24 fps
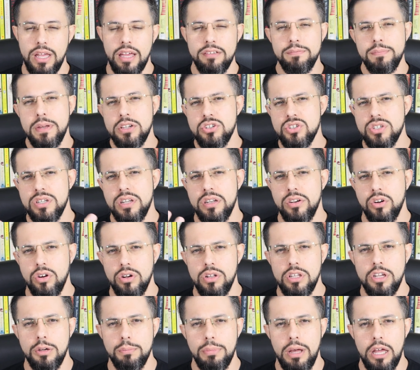I've mentioned in
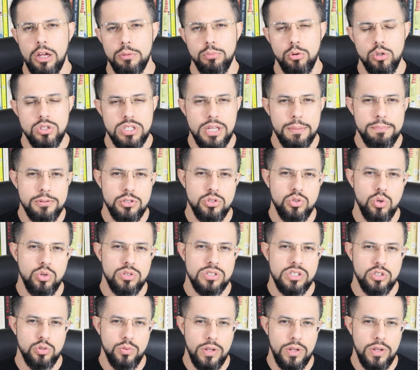earlier BioBros episodes,